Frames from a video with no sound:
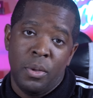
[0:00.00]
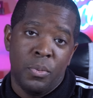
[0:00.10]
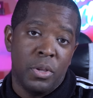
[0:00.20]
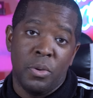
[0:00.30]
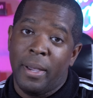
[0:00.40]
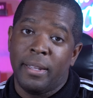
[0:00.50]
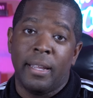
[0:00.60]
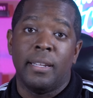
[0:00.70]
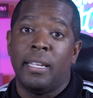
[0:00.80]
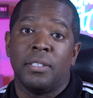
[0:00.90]
when you might
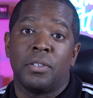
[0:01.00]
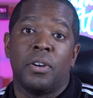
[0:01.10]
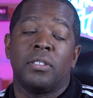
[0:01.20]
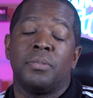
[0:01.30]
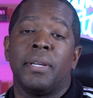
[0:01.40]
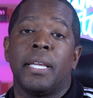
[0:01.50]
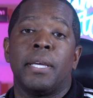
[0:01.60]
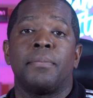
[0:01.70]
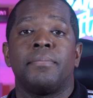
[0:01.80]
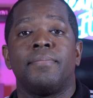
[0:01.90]
not need to cross them
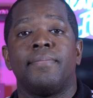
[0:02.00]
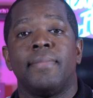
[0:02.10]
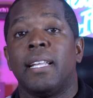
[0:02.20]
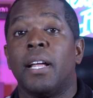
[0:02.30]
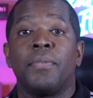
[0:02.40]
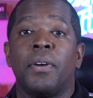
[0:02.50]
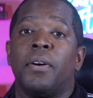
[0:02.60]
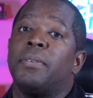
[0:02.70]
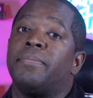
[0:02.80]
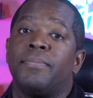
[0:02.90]
again. I love
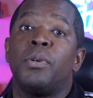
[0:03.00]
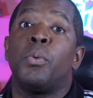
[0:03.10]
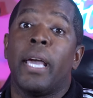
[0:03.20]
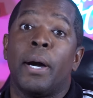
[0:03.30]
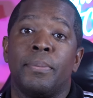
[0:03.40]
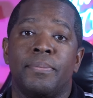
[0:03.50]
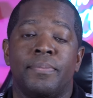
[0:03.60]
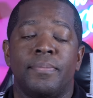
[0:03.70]
y'all. We out.